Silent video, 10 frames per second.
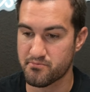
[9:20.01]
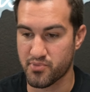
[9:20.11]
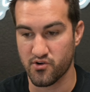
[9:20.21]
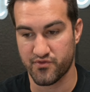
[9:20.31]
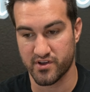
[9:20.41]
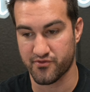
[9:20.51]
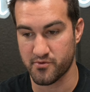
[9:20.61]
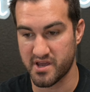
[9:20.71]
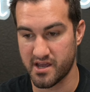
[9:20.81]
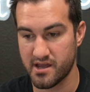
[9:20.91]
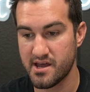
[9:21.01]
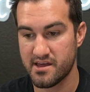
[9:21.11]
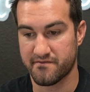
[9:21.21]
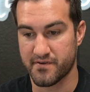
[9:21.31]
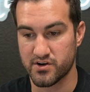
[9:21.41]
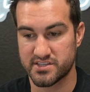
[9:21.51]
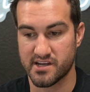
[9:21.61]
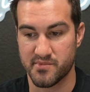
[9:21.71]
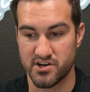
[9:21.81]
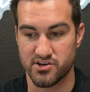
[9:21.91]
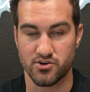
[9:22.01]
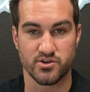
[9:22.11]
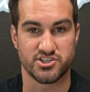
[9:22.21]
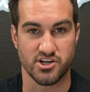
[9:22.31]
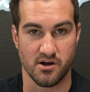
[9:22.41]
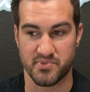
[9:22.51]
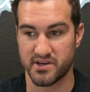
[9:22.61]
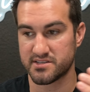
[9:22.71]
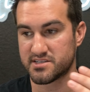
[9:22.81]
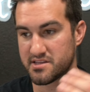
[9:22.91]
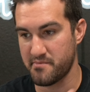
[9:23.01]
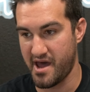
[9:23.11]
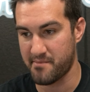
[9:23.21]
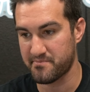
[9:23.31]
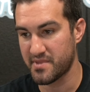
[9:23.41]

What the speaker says: Perfect for me. The first thing I'm going to do is jump into the map.